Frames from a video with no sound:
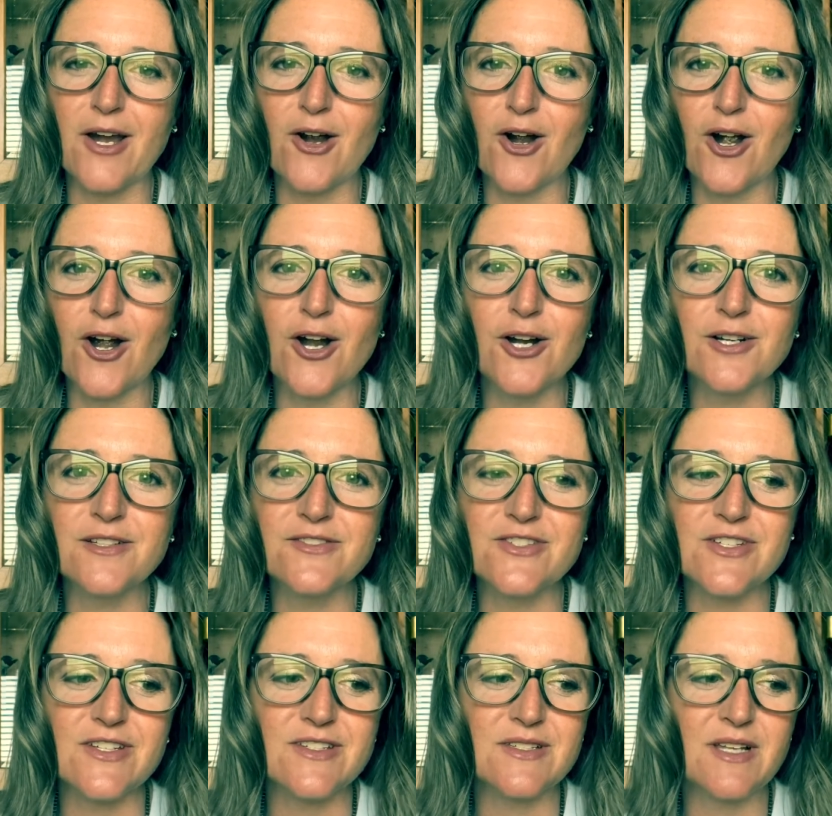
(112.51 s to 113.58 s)
heart
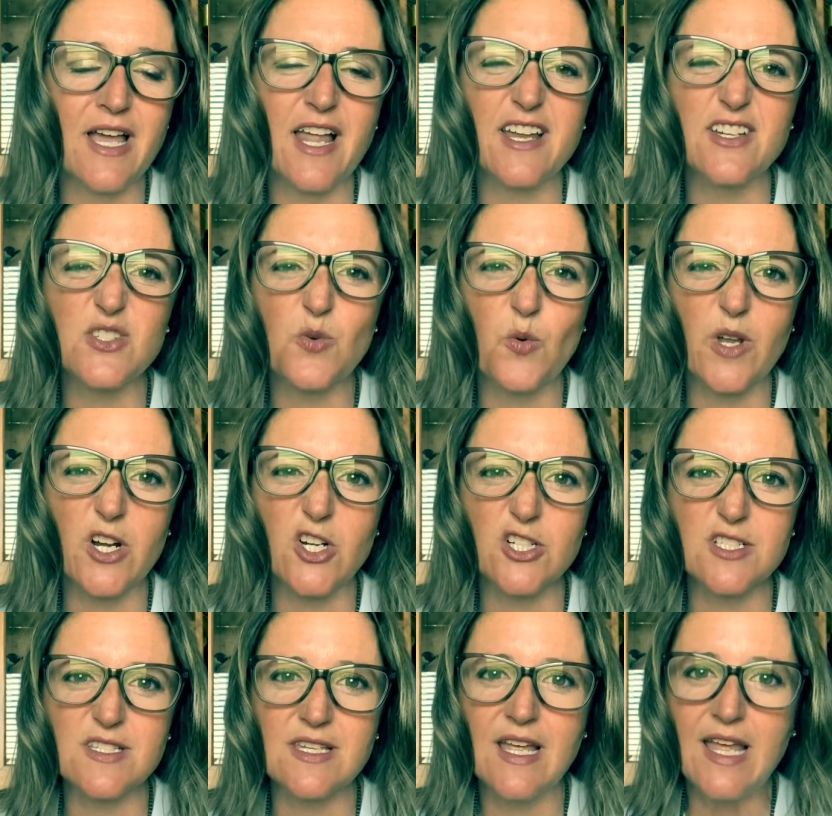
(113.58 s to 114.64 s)
just kind of
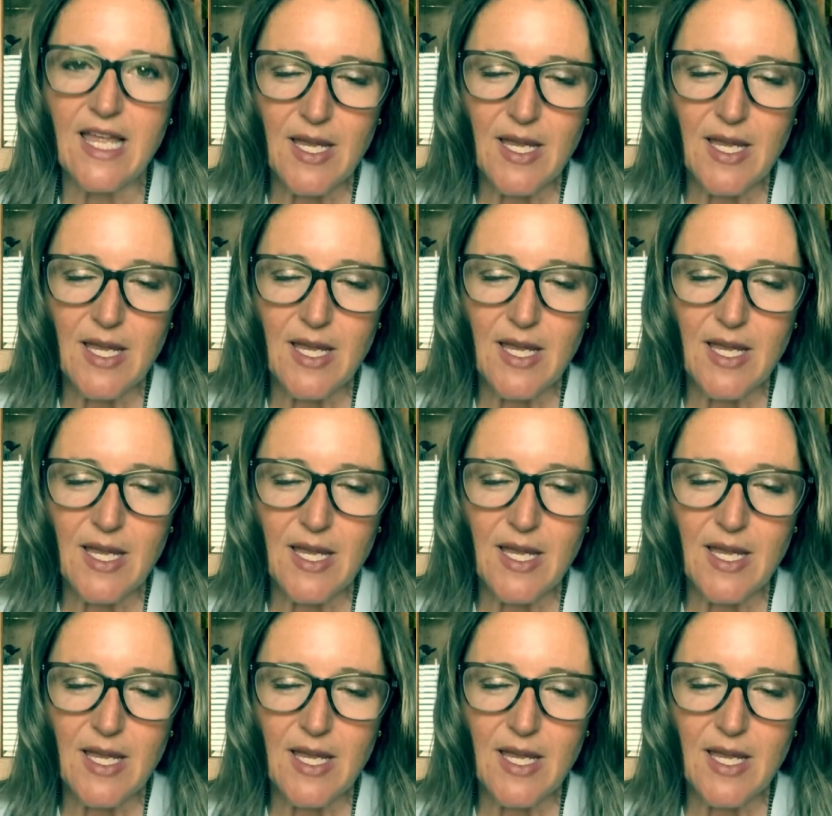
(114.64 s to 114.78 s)
twitters,